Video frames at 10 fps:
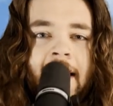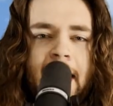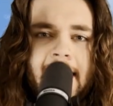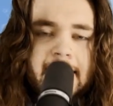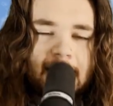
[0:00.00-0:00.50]

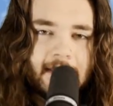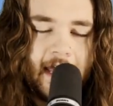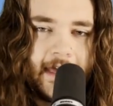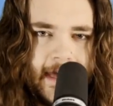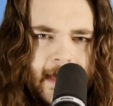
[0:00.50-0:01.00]
and
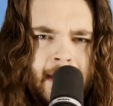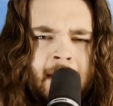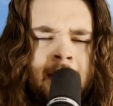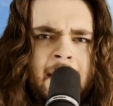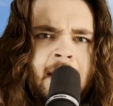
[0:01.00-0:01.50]
sticky
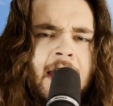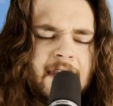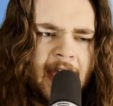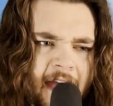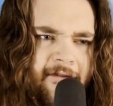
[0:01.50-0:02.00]
and
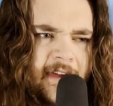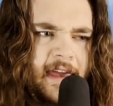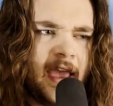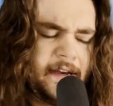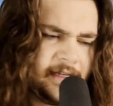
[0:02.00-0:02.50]
heavy and